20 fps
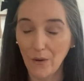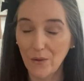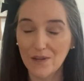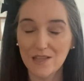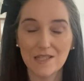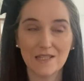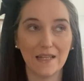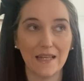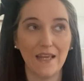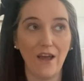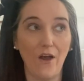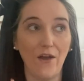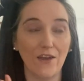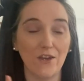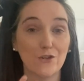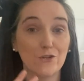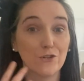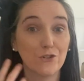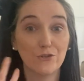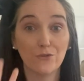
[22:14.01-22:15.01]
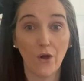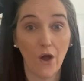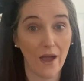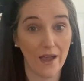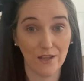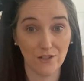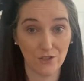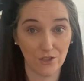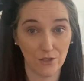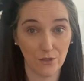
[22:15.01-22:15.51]
Honestly, I could cry
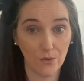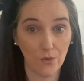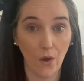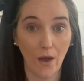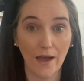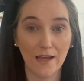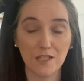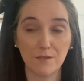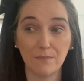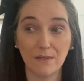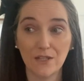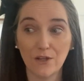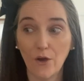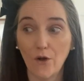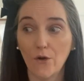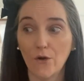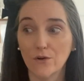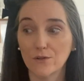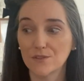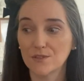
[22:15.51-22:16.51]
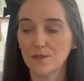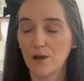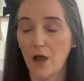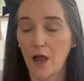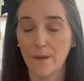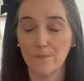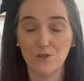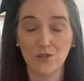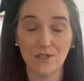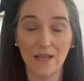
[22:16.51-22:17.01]
to you guys because
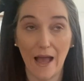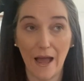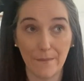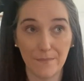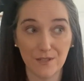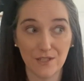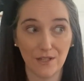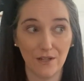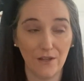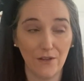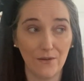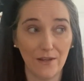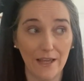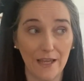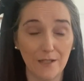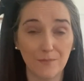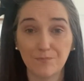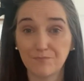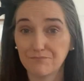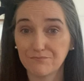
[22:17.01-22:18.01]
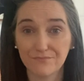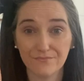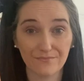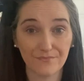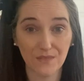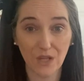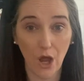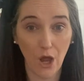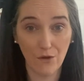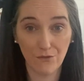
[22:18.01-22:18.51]
I'm just absolutely
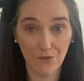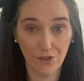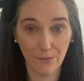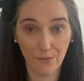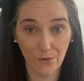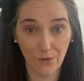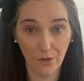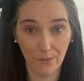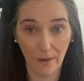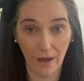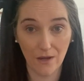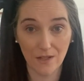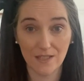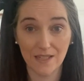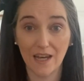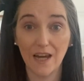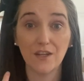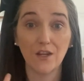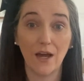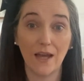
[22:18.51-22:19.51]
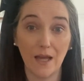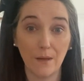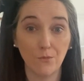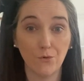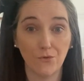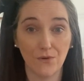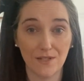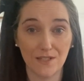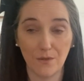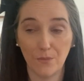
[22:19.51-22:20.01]
over the moon about it, and I am
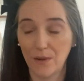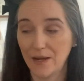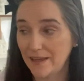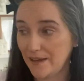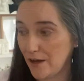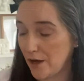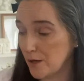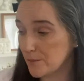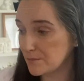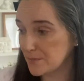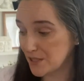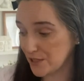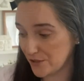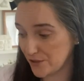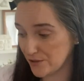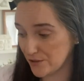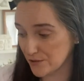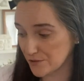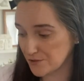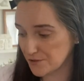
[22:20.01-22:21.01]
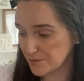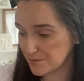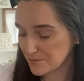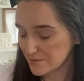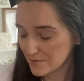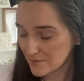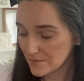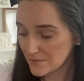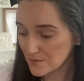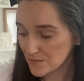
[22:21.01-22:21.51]
already welling up because
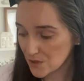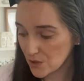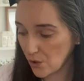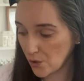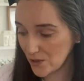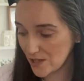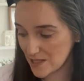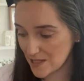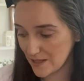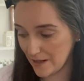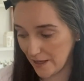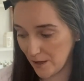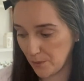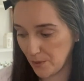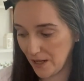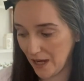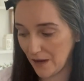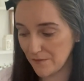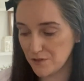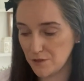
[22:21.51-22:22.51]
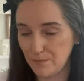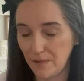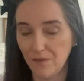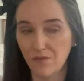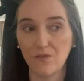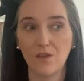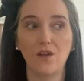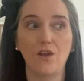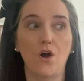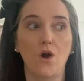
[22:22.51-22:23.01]
honestly, we have spent
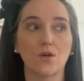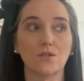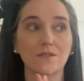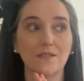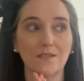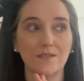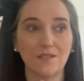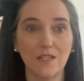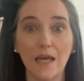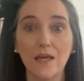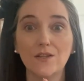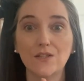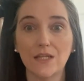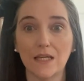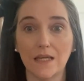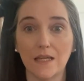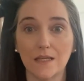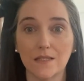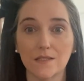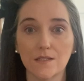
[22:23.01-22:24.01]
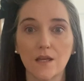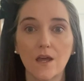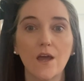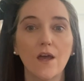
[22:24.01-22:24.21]
the last 10 years